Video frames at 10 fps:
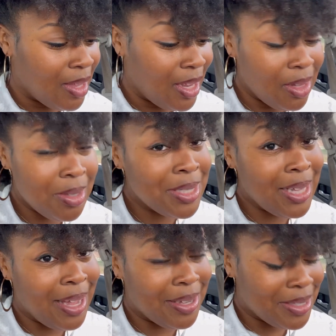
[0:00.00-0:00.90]
He looks
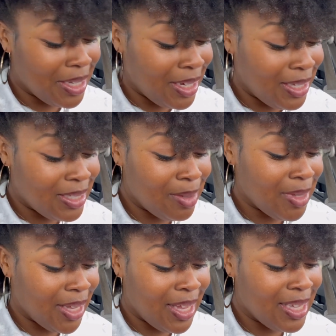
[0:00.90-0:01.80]
nice and he seems
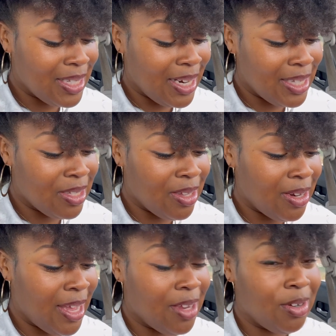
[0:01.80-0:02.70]
like he has a nice good
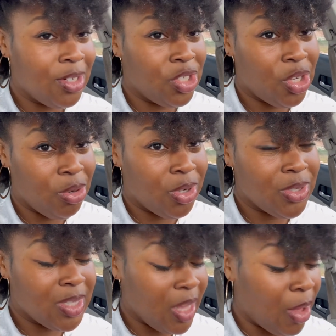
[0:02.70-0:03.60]
head on his
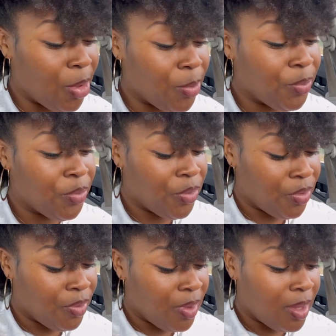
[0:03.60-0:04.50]
shoulders. So
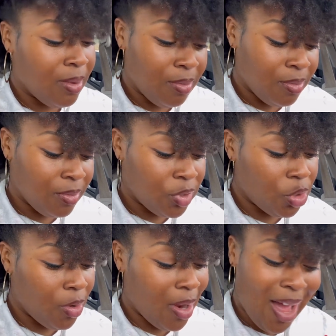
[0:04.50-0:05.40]

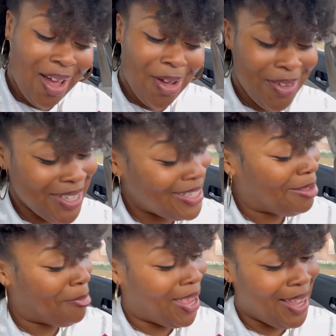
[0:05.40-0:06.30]
sure. Oh, it's
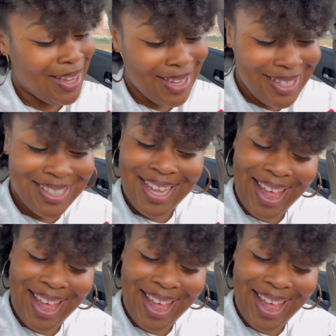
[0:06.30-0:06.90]
a match.